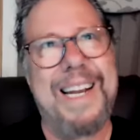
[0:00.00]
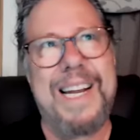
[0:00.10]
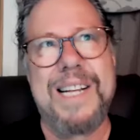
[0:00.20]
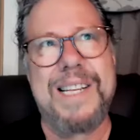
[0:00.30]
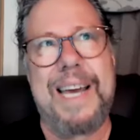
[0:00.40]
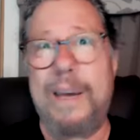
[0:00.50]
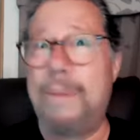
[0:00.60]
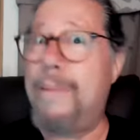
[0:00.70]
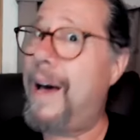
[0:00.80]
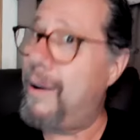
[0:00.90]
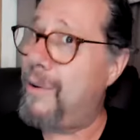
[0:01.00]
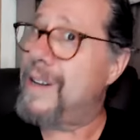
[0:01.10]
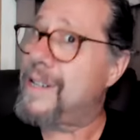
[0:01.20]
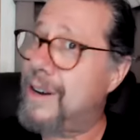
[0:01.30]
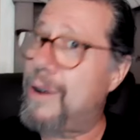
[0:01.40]
And he's like, you might
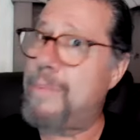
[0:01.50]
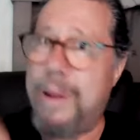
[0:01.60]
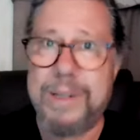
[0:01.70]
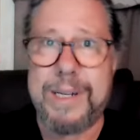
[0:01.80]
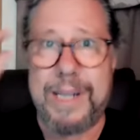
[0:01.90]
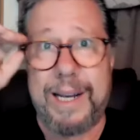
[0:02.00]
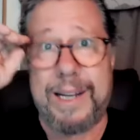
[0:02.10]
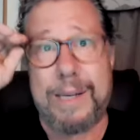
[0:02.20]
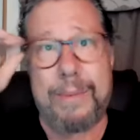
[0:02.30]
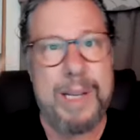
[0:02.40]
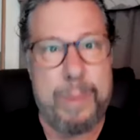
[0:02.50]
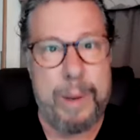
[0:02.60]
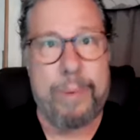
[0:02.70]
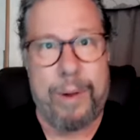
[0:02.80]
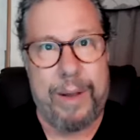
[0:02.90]
want to start publishing some of these
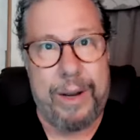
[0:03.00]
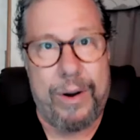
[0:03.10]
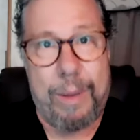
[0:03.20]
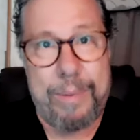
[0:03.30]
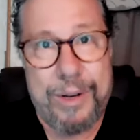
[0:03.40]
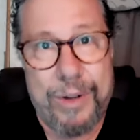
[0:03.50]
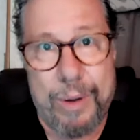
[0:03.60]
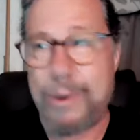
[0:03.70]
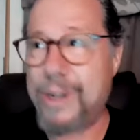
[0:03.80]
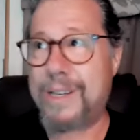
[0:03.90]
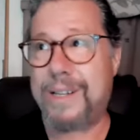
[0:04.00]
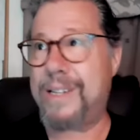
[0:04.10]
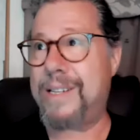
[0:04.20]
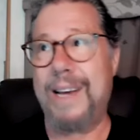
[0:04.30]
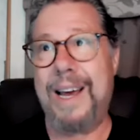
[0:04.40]
people that you're helping do their books
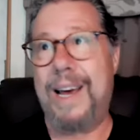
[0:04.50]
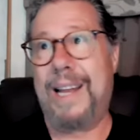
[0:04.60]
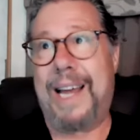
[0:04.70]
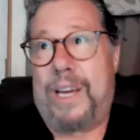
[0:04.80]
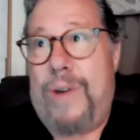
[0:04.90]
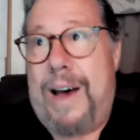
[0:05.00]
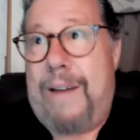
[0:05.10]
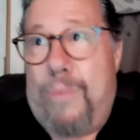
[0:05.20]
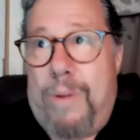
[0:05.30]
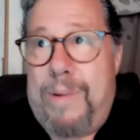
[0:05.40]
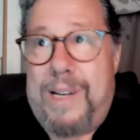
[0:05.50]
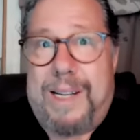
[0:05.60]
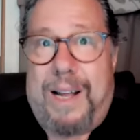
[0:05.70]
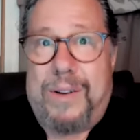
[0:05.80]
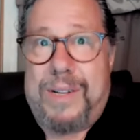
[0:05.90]
because, like, you have more
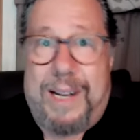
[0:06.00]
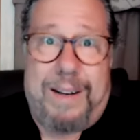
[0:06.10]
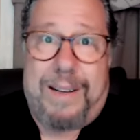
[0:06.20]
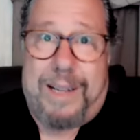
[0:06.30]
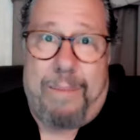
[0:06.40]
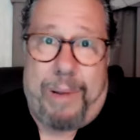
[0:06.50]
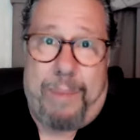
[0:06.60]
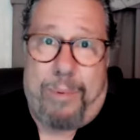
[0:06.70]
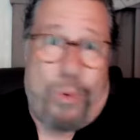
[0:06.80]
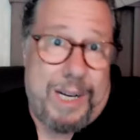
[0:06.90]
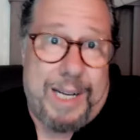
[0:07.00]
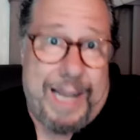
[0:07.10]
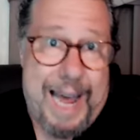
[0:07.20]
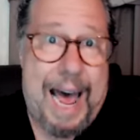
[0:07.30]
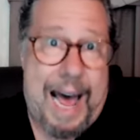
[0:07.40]
bestsellers than some people wish
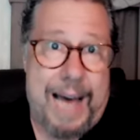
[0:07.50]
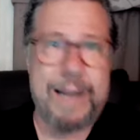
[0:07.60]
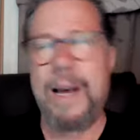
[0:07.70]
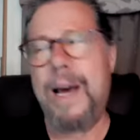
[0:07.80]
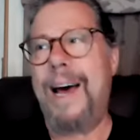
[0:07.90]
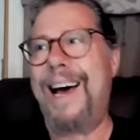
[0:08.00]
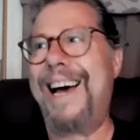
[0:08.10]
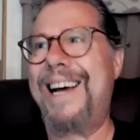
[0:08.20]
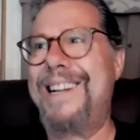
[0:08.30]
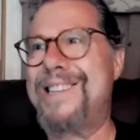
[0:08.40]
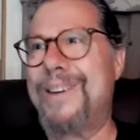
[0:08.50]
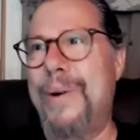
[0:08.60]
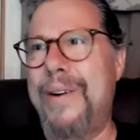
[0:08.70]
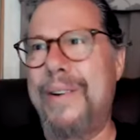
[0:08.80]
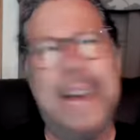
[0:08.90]
they had. And so
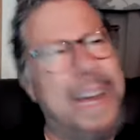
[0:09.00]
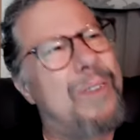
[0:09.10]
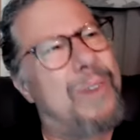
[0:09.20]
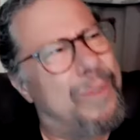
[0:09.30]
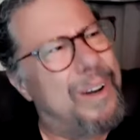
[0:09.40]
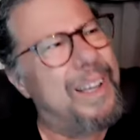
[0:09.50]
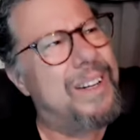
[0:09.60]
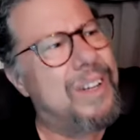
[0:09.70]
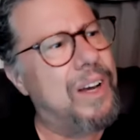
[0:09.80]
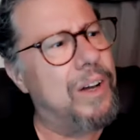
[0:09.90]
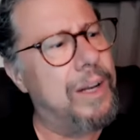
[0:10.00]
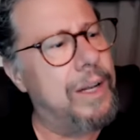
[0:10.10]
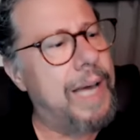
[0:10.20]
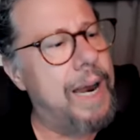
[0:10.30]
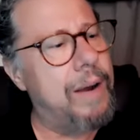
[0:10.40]
we were like, we really took a good
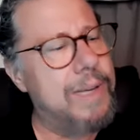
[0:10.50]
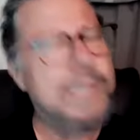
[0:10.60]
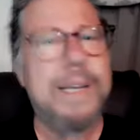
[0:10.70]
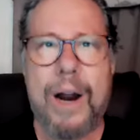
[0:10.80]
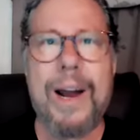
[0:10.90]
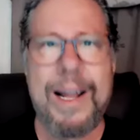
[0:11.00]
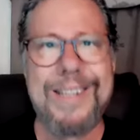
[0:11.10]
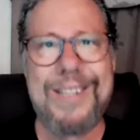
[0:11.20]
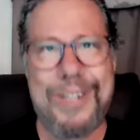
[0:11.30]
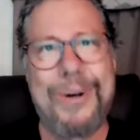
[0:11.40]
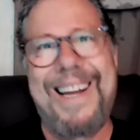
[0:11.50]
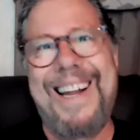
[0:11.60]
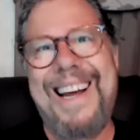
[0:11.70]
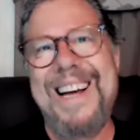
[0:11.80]
look at it. We said, all right, let's do it.